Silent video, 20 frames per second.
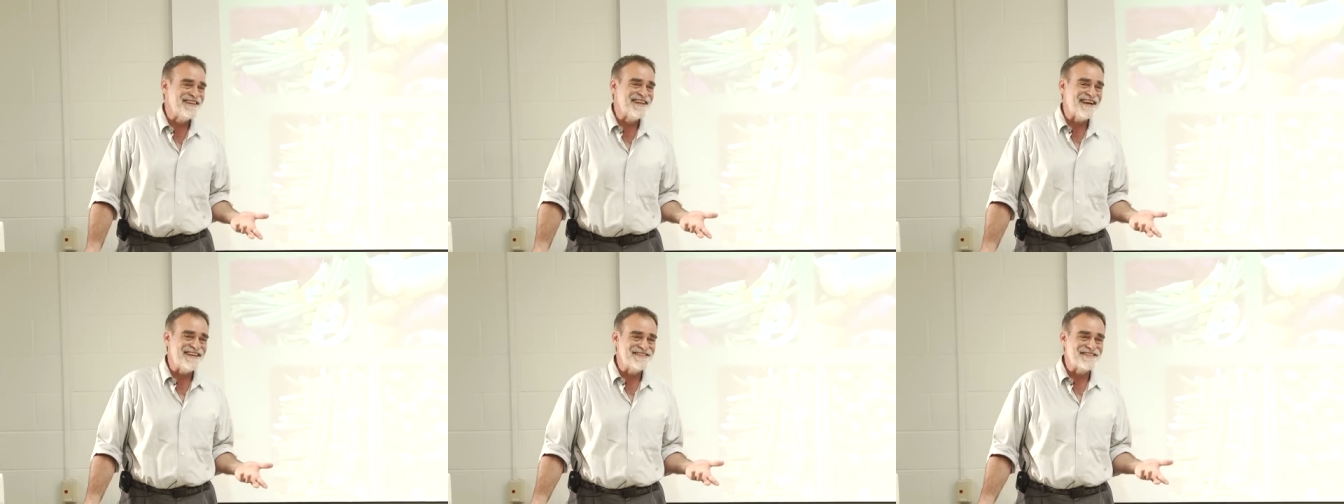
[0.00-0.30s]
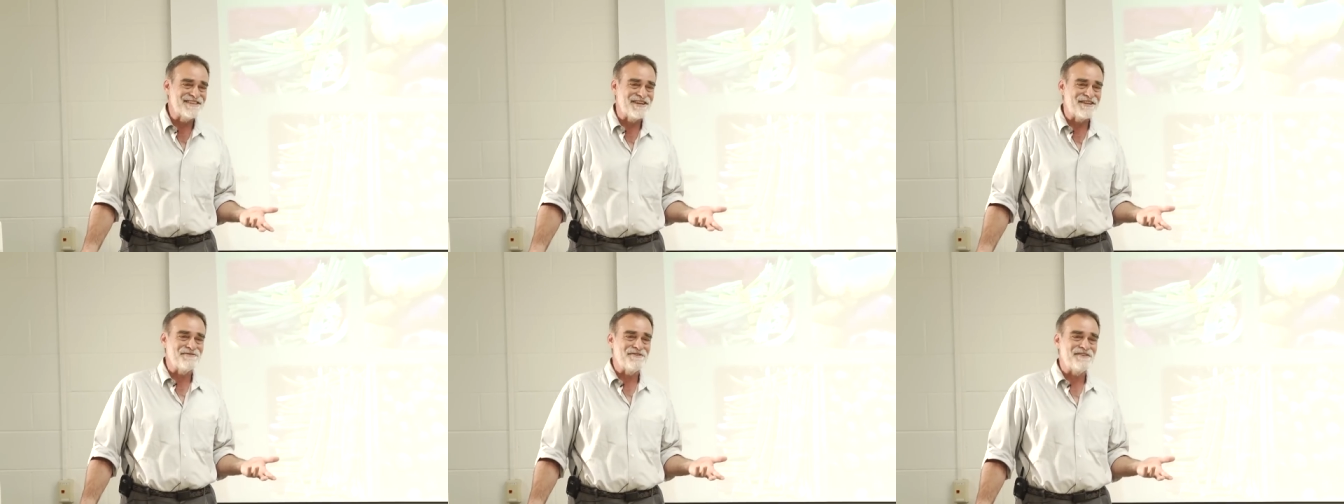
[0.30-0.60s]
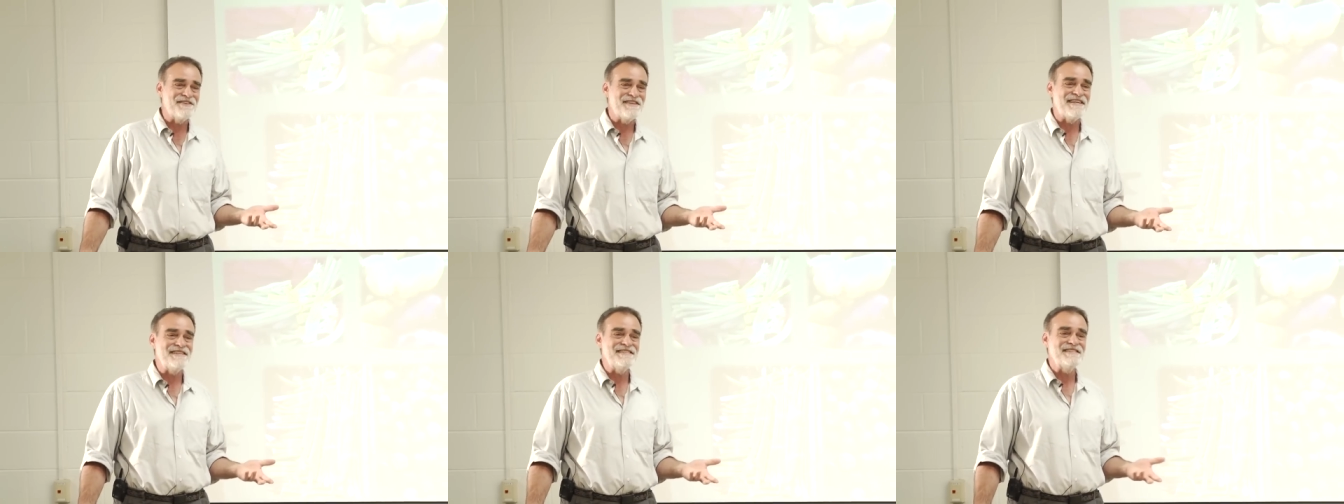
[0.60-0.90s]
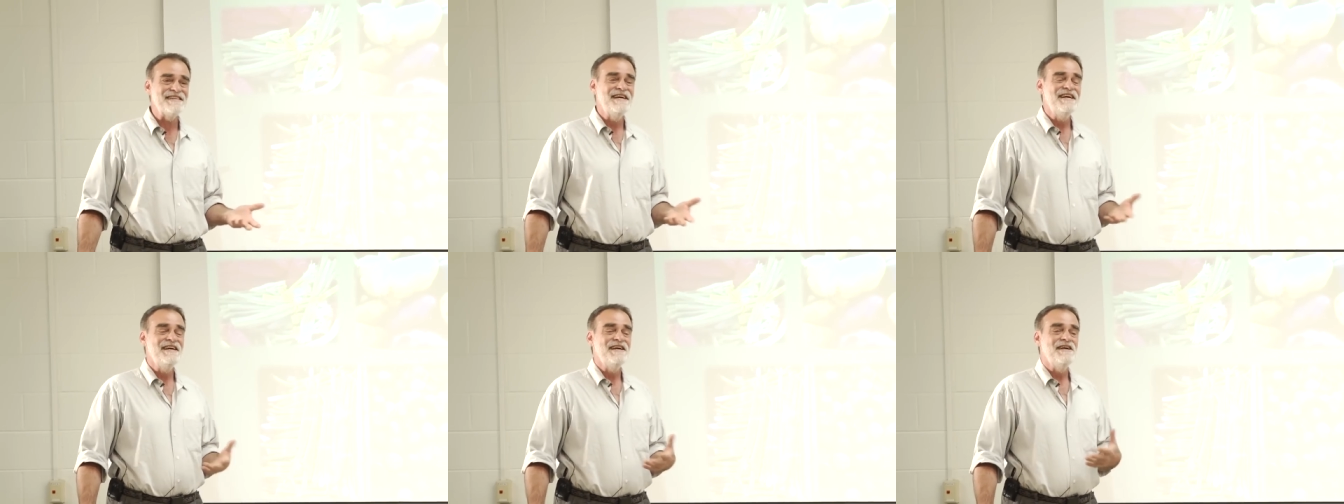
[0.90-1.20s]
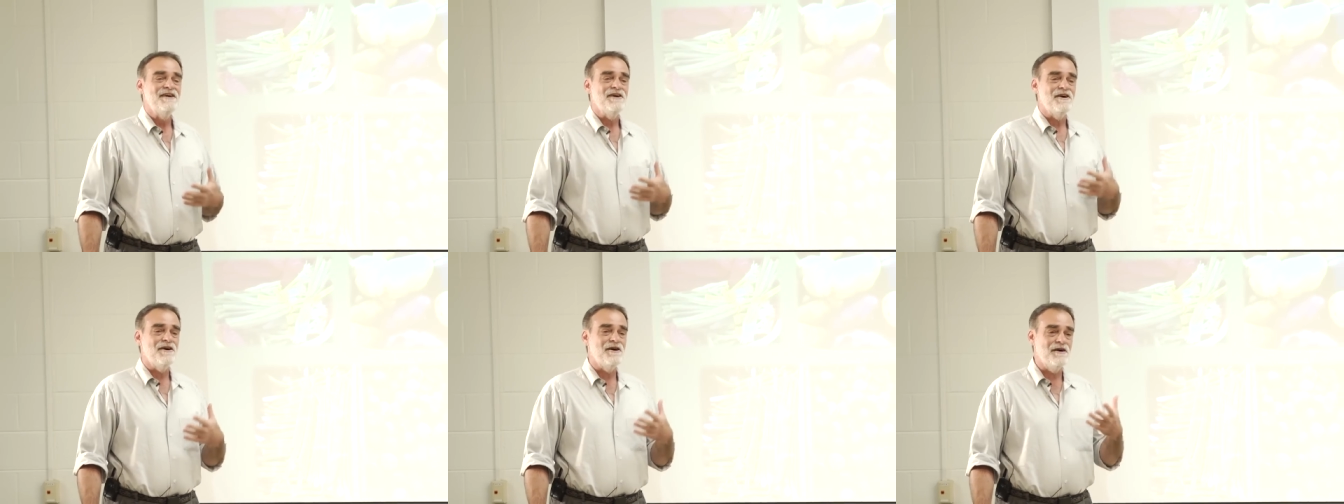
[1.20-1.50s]
nice colorful things
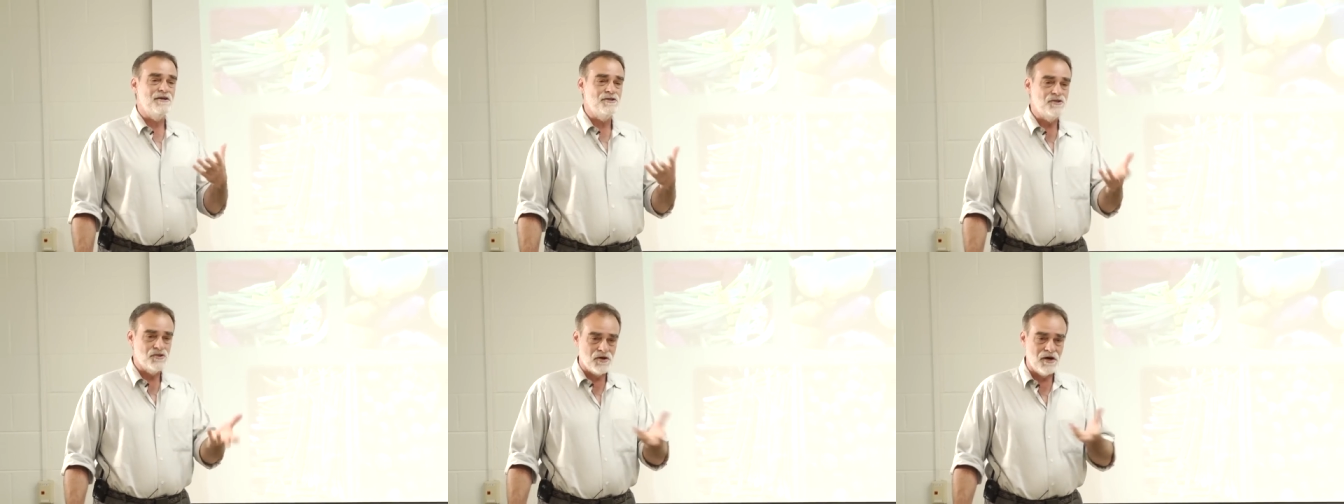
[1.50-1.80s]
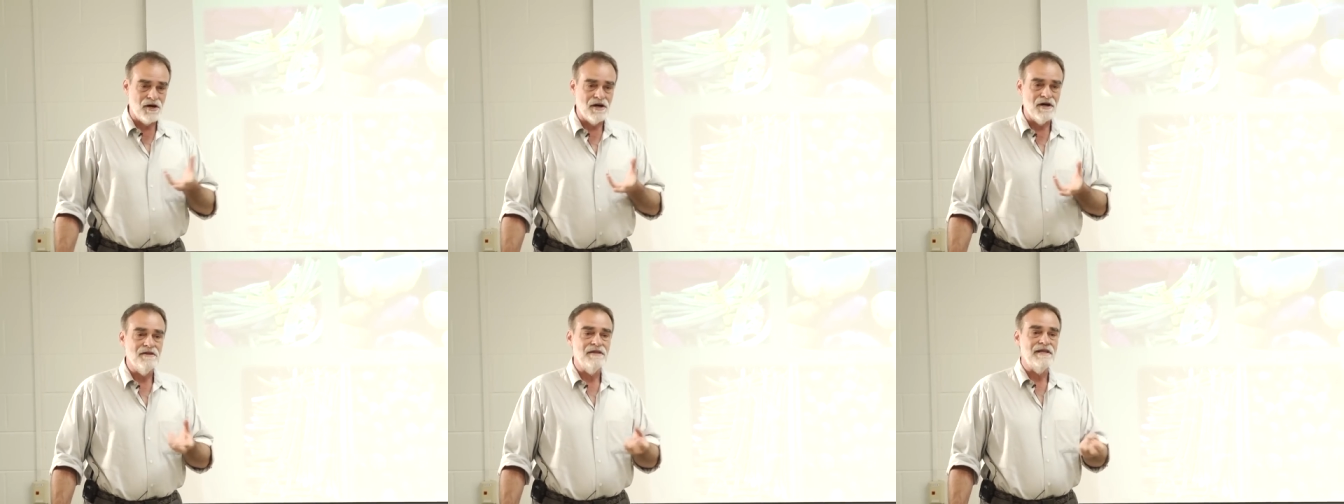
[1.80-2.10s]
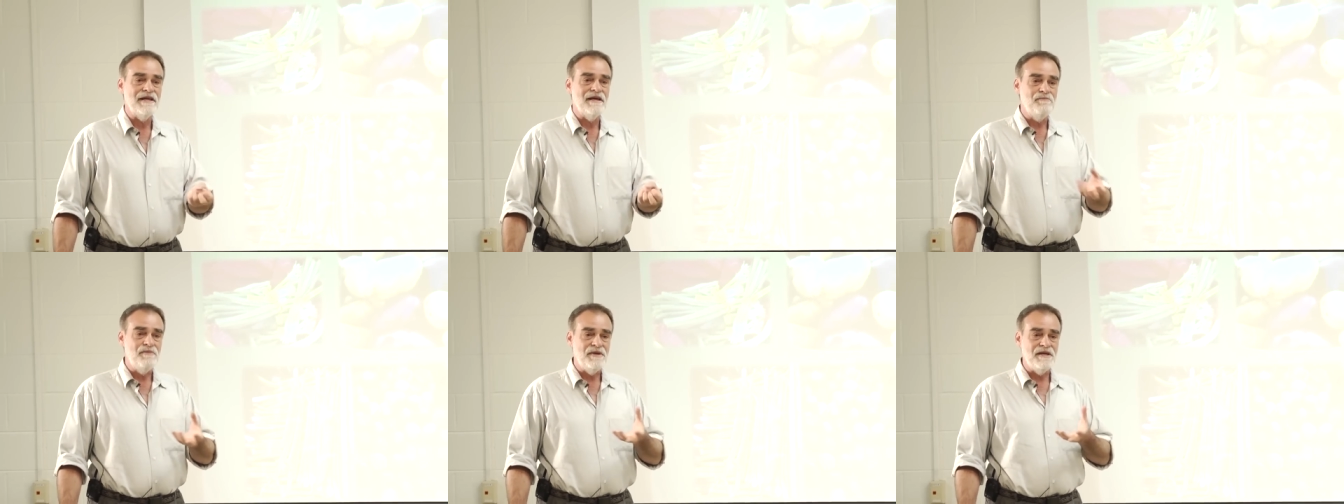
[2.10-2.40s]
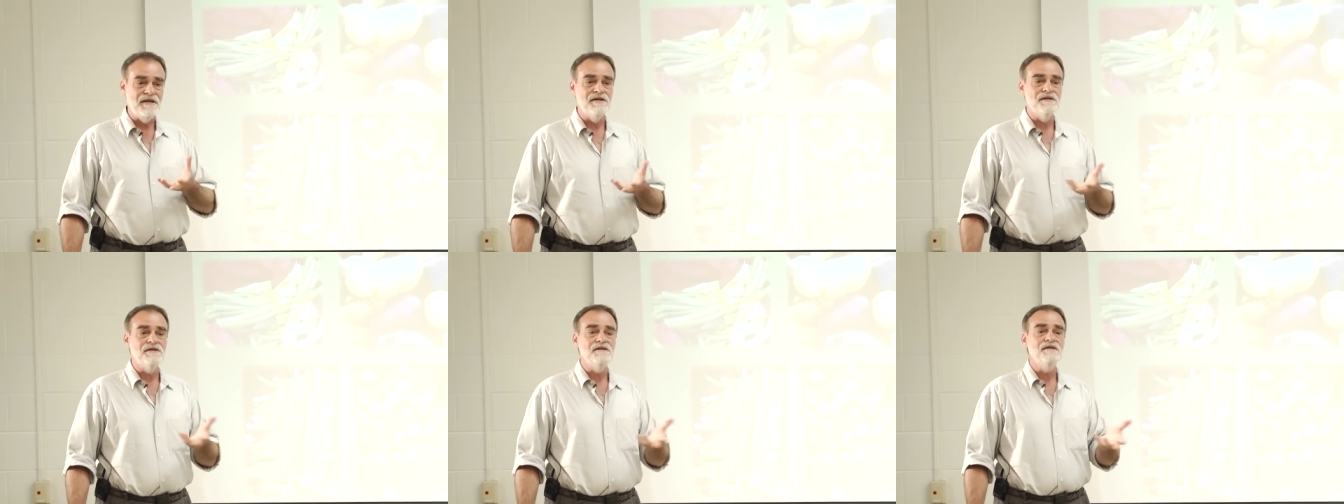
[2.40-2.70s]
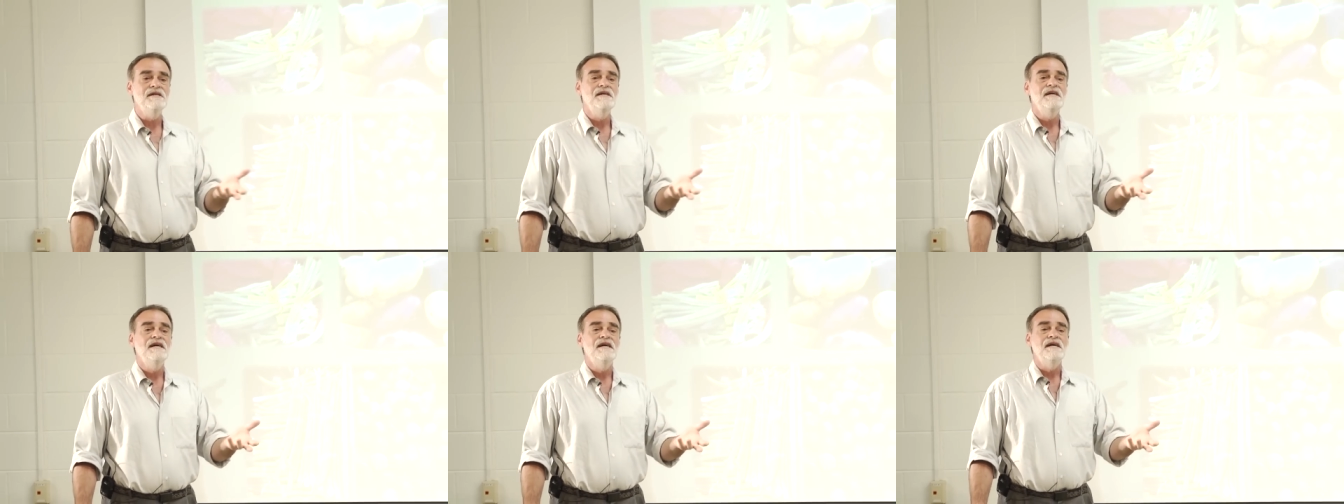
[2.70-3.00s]
are a draw, they
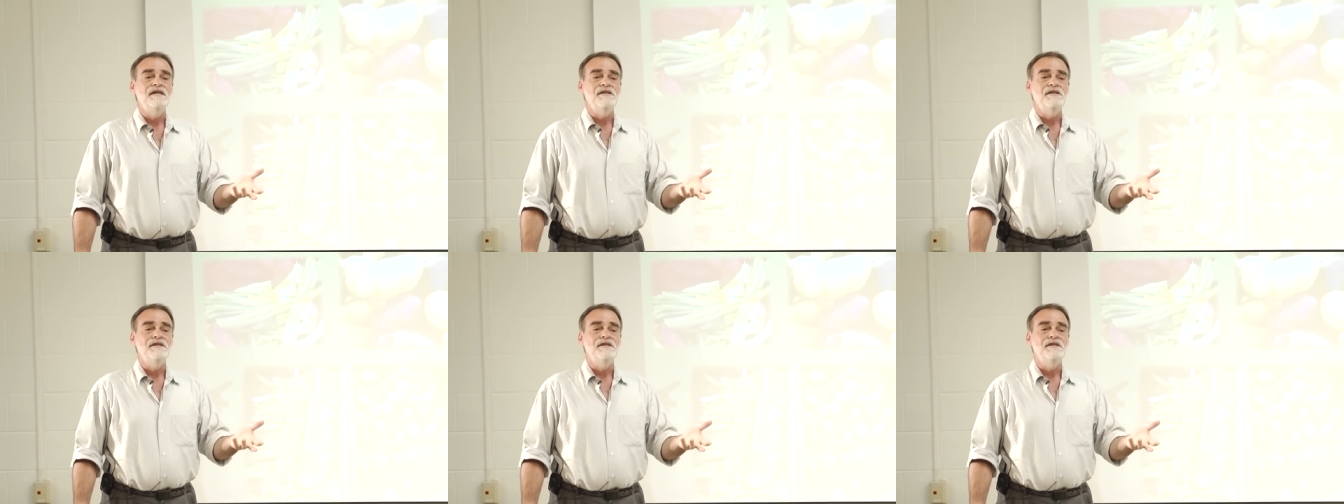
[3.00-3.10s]
appeal,